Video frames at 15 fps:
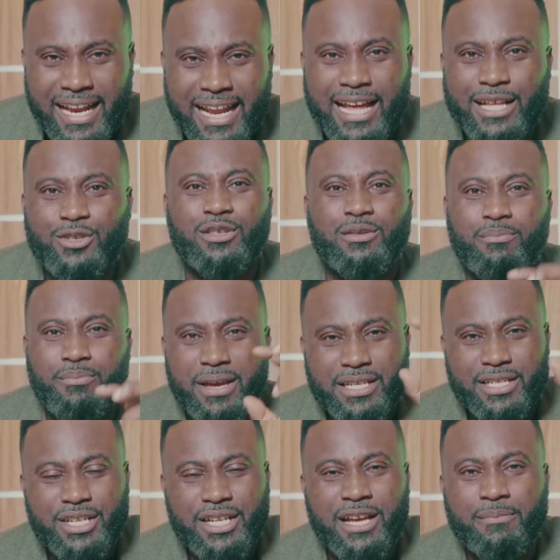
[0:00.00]
get her to the
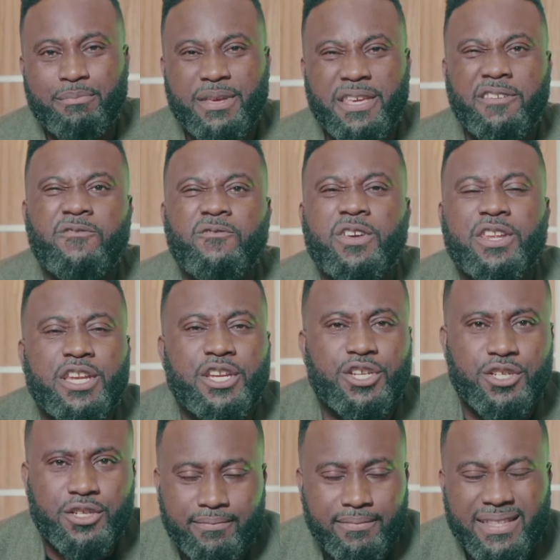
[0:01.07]
best she can be.
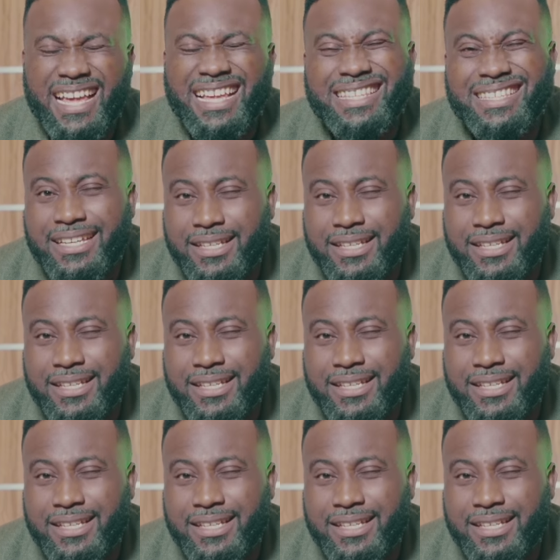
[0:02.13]
Finish. That's